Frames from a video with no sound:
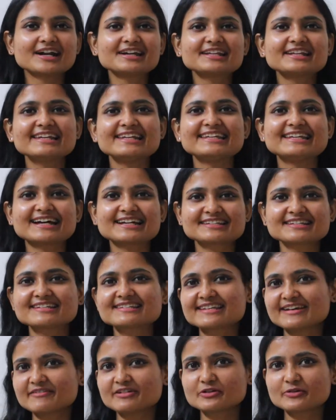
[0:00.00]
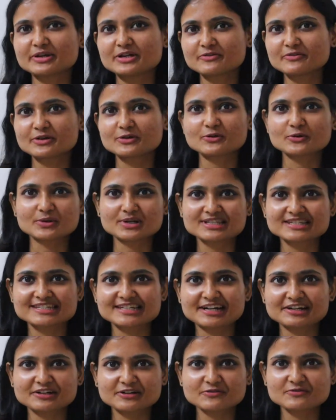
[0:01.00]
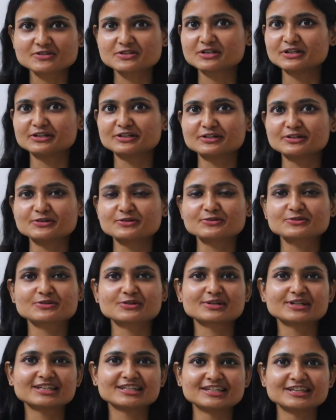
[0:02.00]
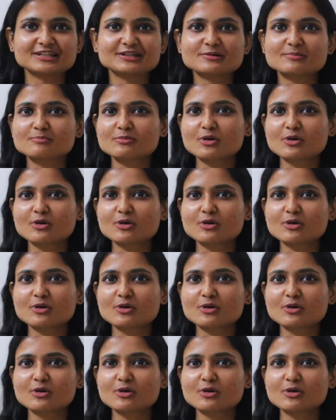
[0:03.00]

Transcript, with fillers: Until ERC721 token standard was introduced on Ethereum